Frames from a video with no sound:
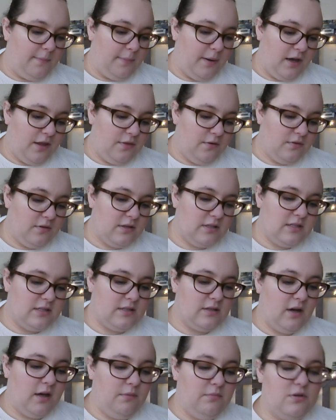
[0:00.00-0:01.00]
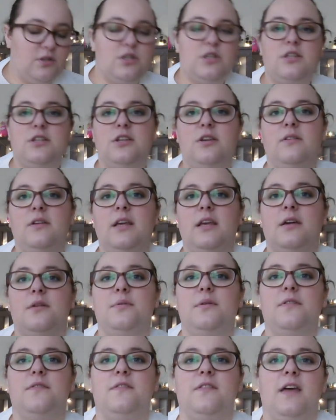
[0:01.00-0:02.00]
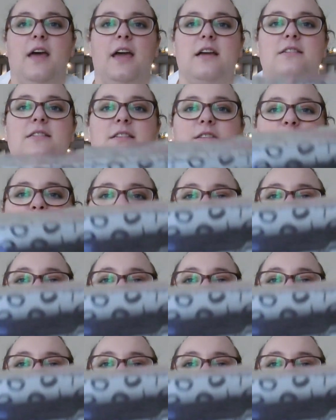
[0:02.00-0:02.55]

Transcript: but I thought the design was just unique with the X's